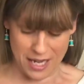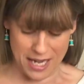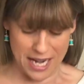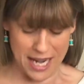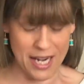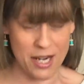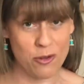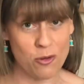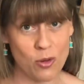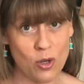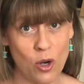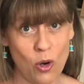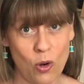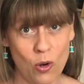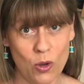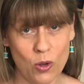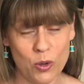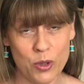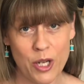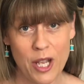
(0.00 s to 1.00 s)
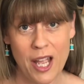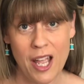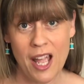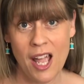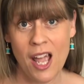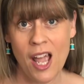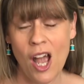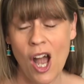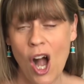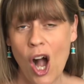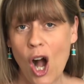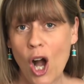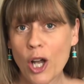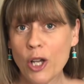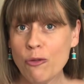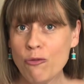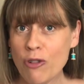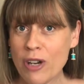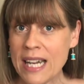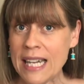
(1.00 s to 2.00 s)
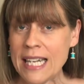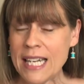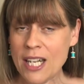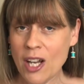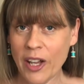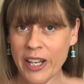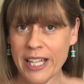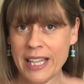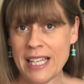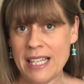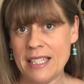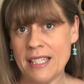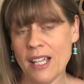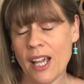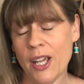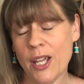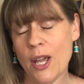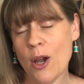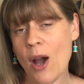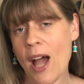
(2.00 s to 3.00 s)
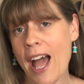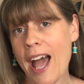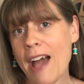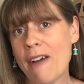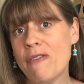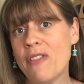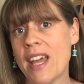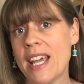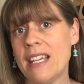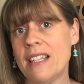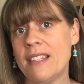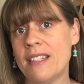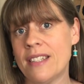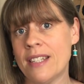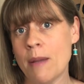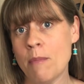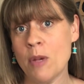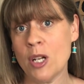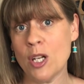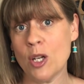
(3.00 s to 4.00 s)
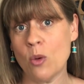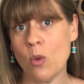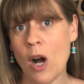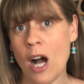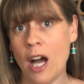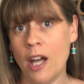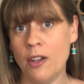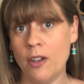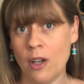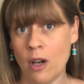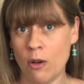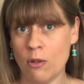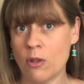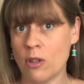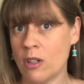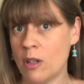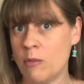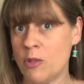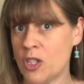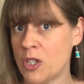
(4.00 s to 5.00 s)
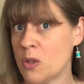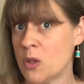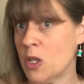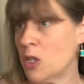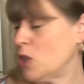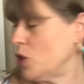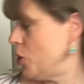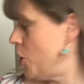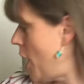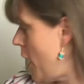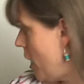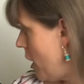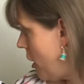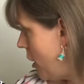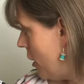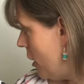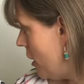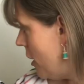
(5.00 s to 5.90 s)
needle cord. I really like this. I have a similar one. Hold on, I'm just going to check.